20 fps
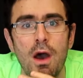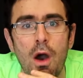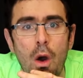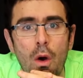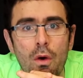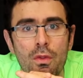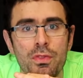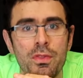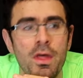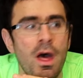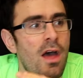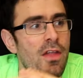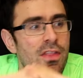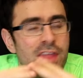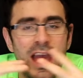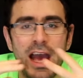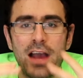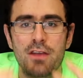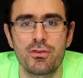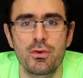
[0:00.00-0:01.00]
on
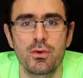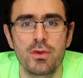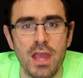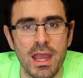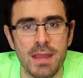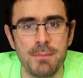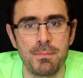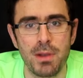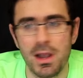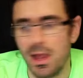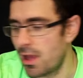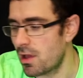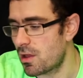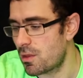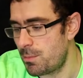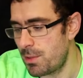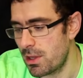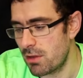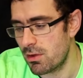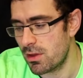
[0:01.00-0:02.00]
the actual gameplay
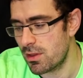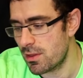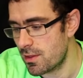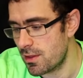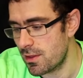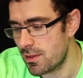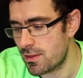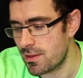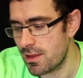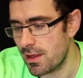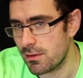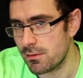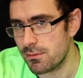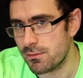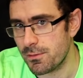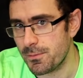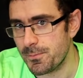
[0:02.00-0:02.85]
experience itself.